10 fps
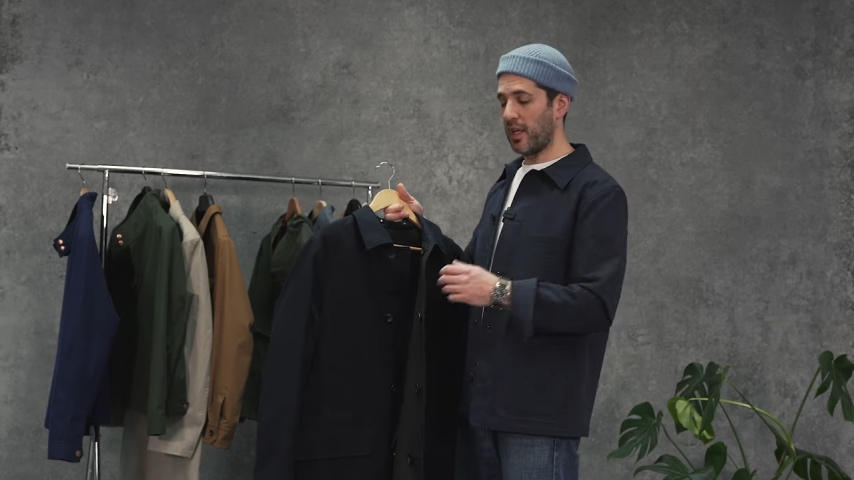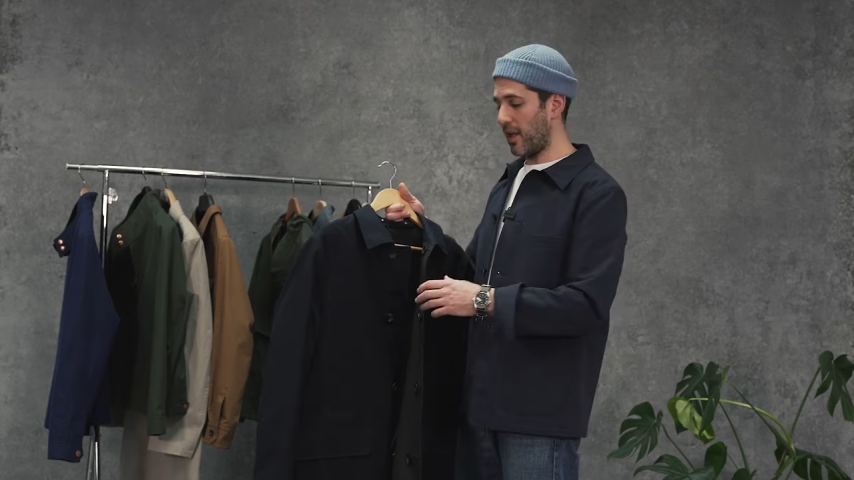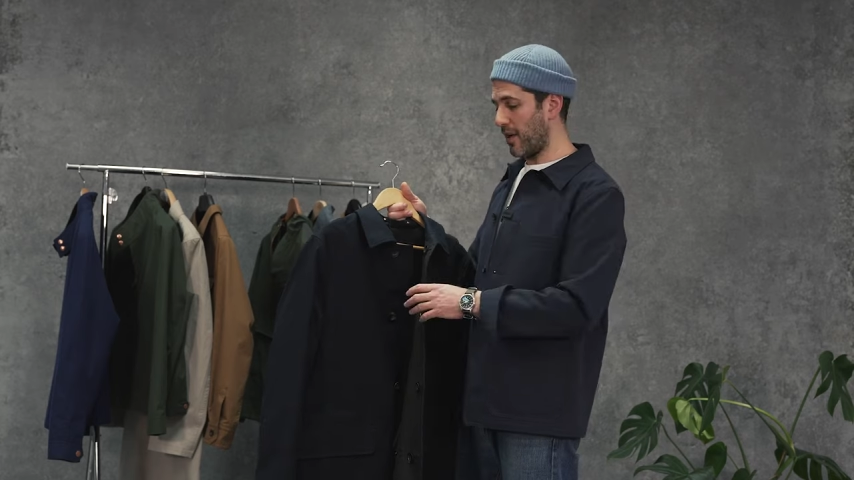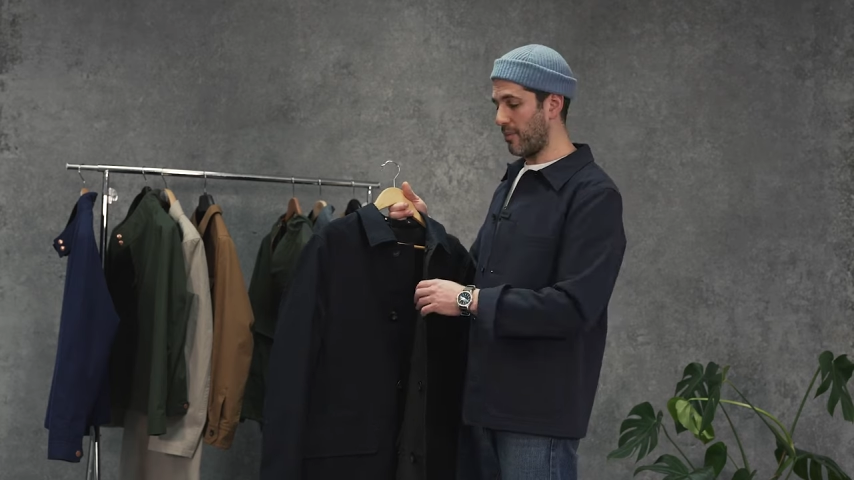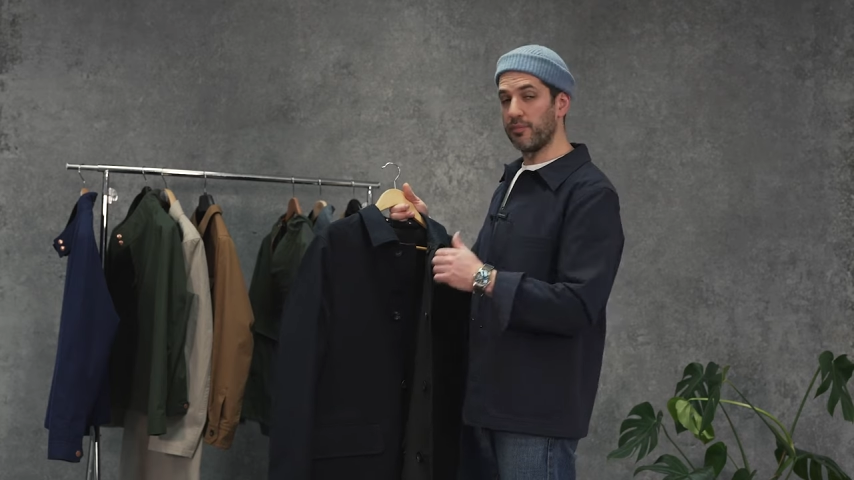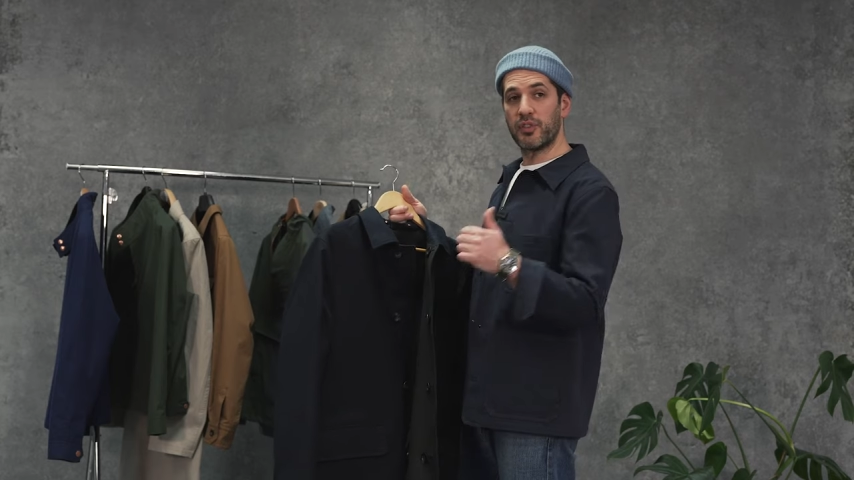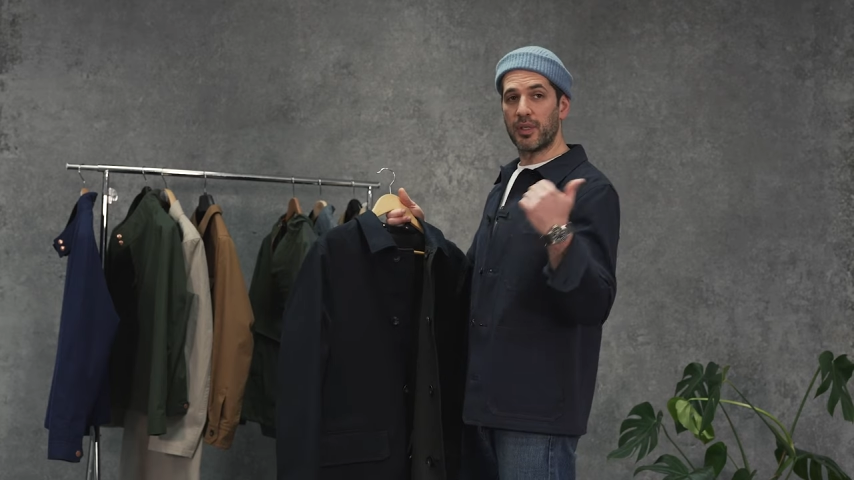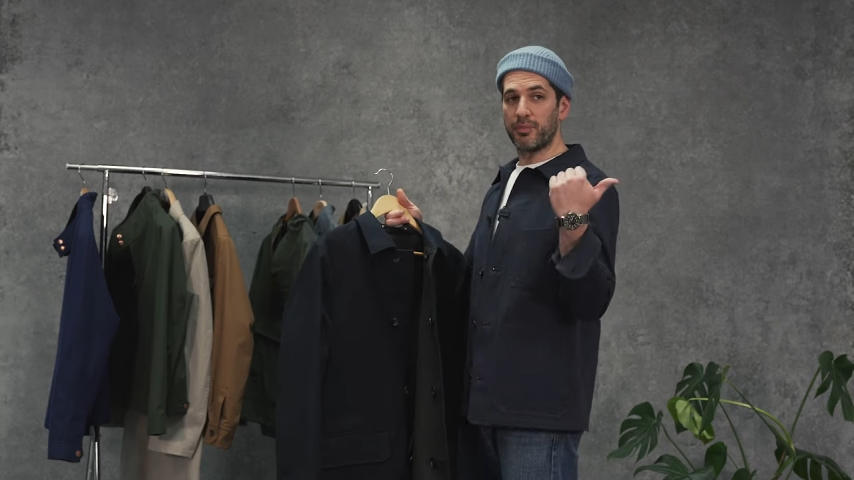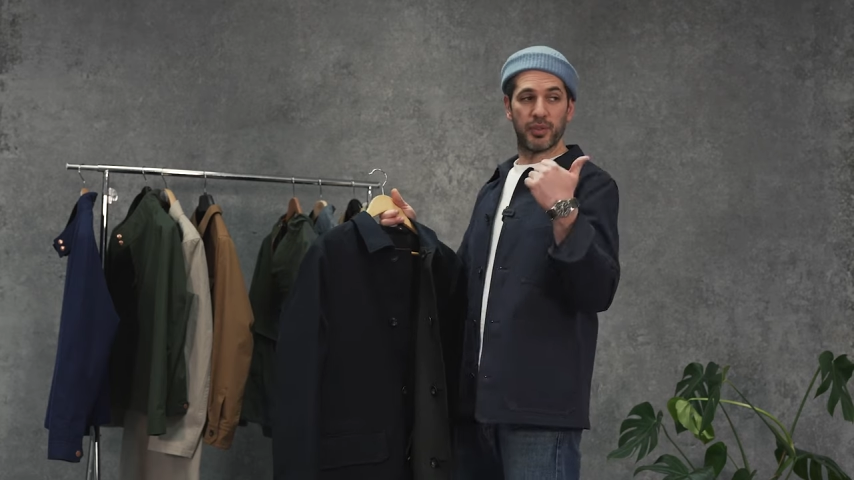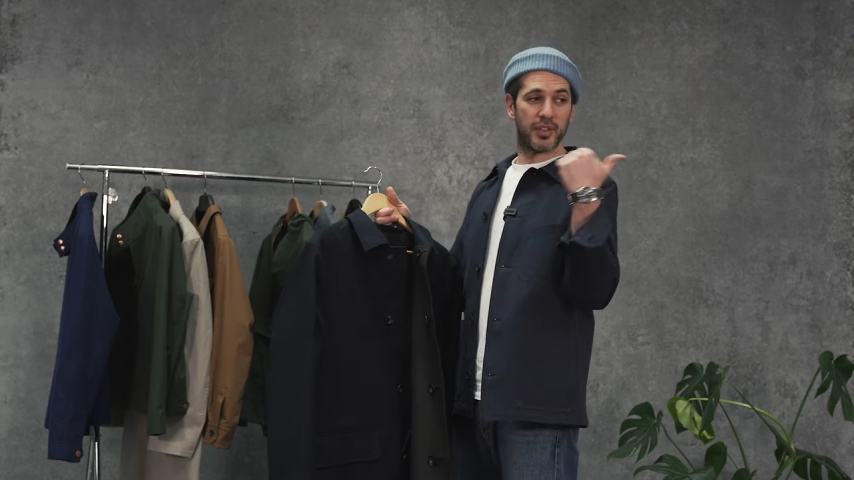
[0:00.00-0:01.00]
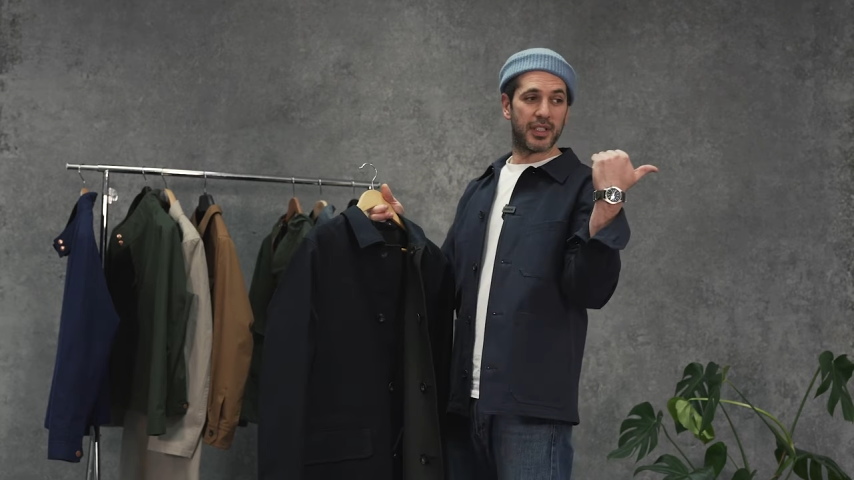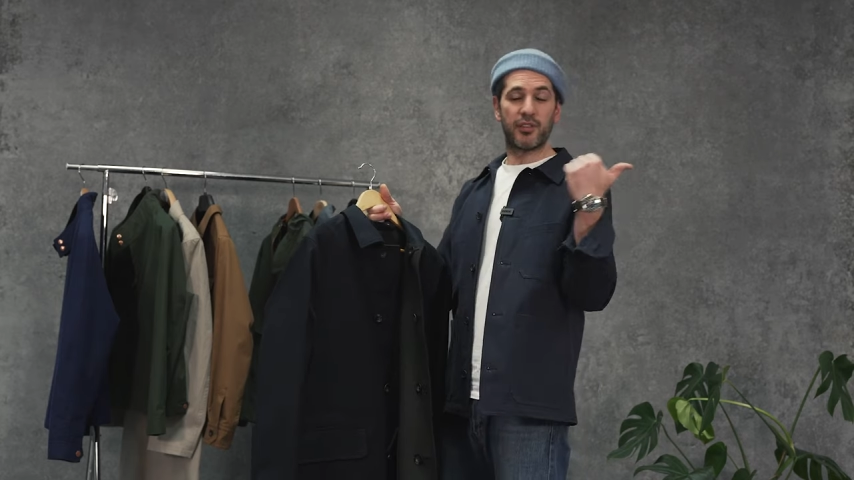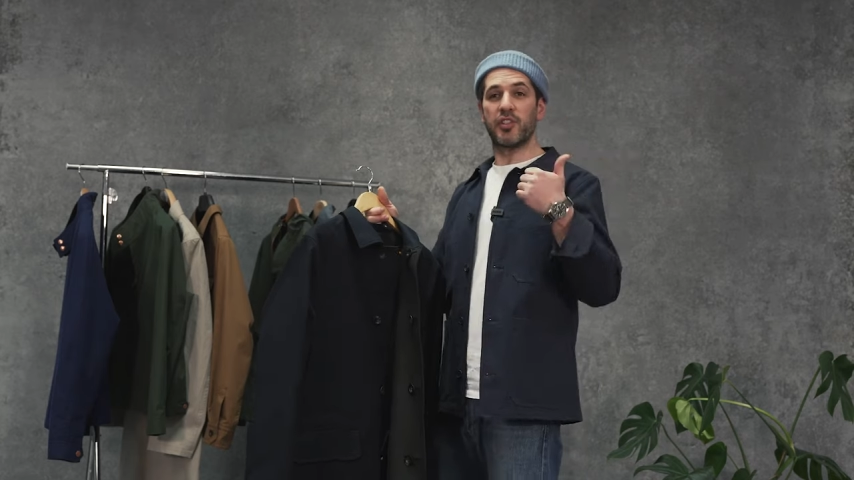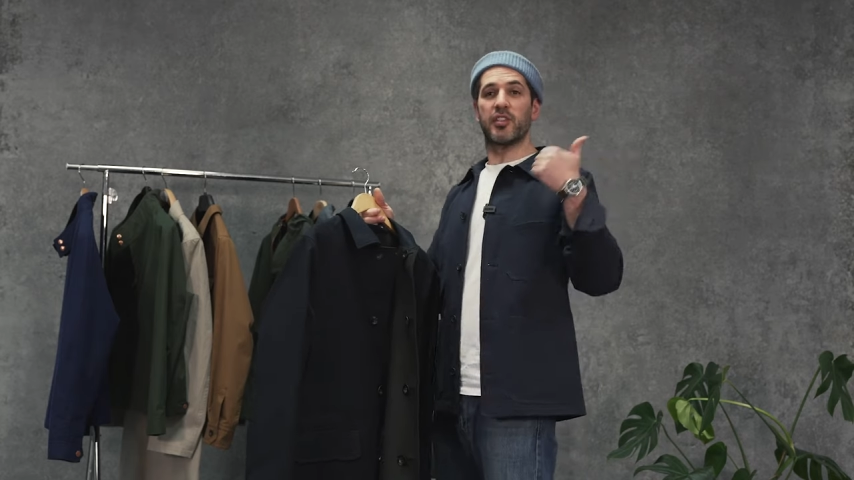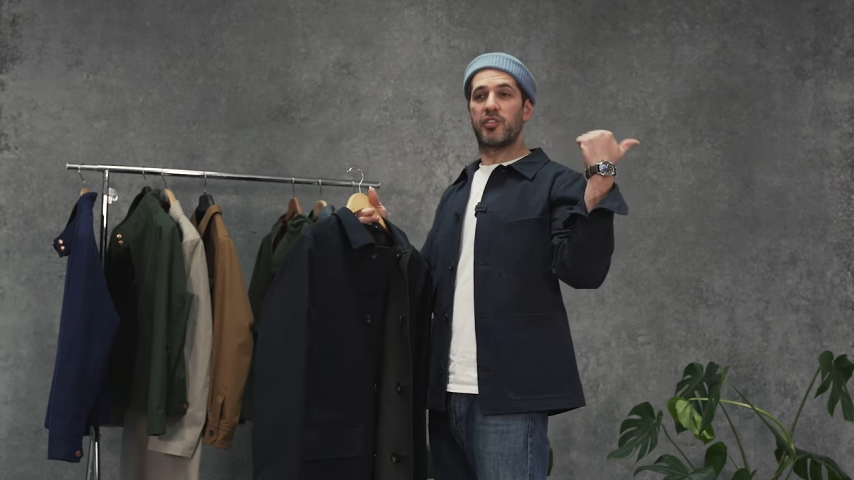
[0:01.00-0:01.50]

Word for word: um, I'm pointing just,